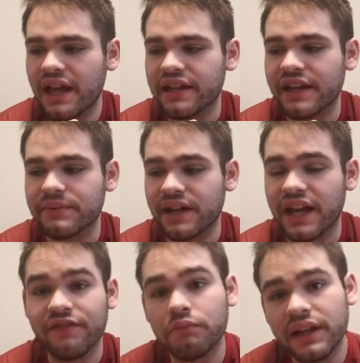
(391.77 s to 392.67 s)
and games that
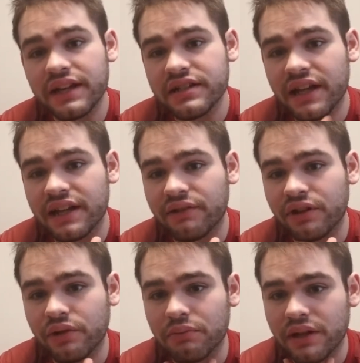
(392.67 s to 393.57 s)
I haven't played yet, and I
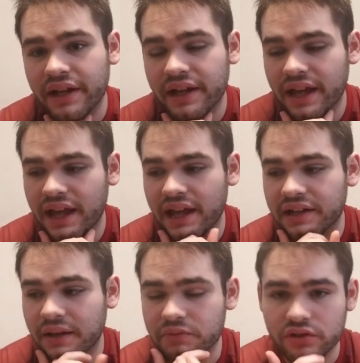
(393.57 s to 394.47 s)
really want to play,
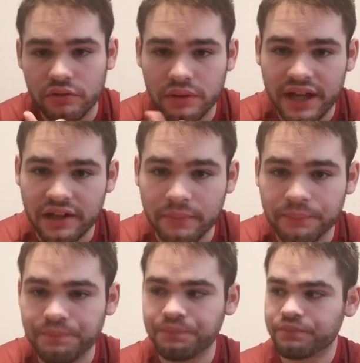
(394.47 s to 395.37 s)
and I'm still playing them,